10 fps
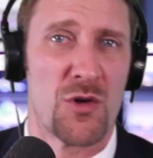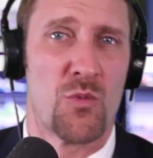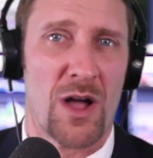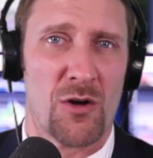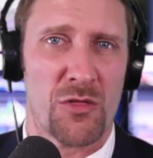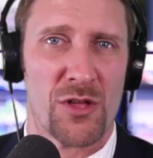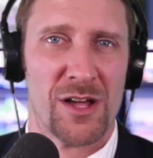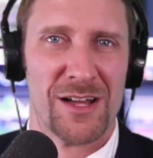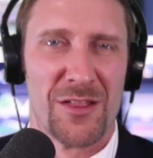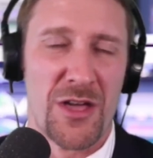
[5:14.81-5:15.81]
the wealth.
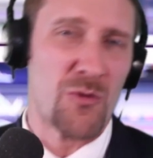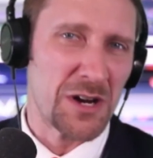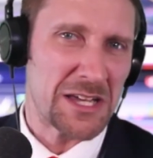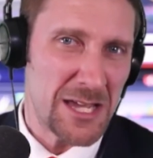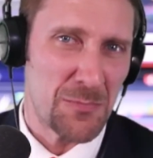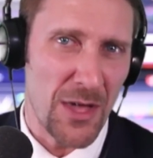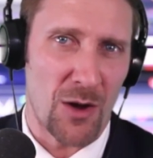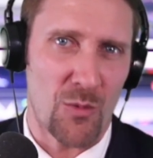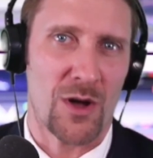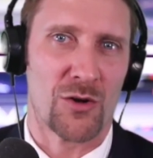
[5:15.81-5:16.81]
They want to keep
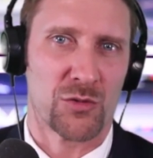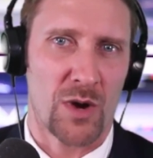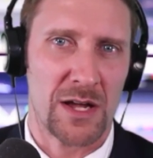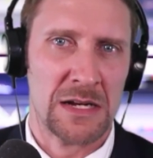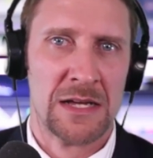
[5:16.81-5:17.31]
that wealth, right?